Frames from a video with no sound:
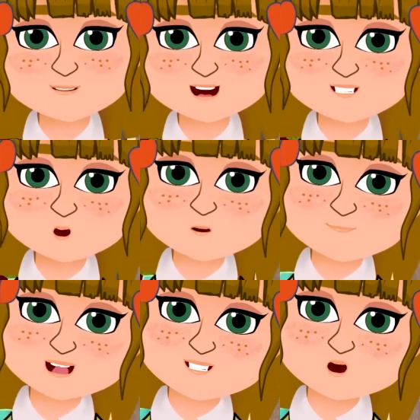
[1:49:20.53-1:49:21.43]
There,
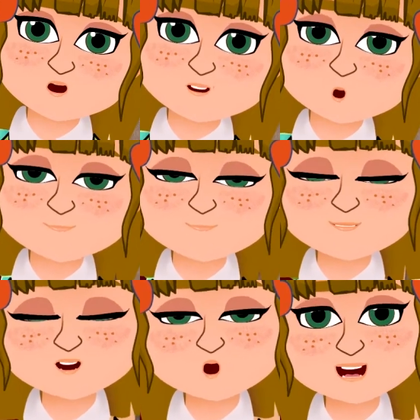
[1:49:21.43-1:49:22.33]
I've said it,
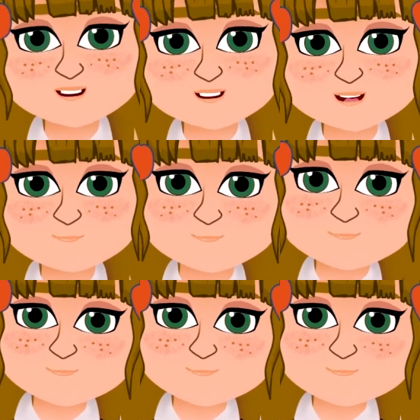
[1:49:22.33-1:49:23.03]
indifferent.